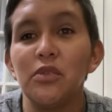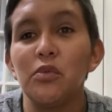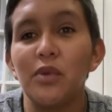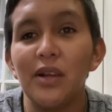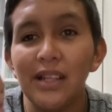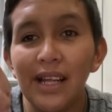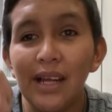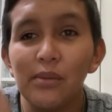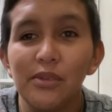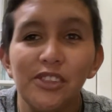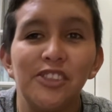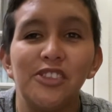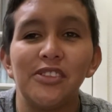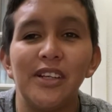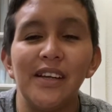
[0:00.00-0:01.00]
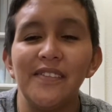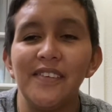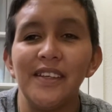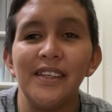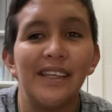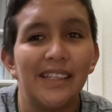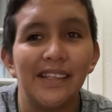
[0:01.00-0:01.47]
while I was
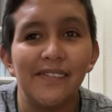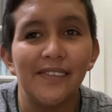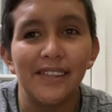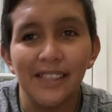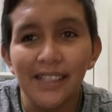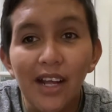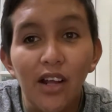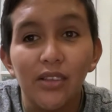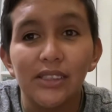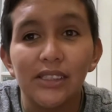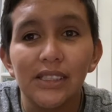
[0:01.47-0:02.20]
driving and everything else.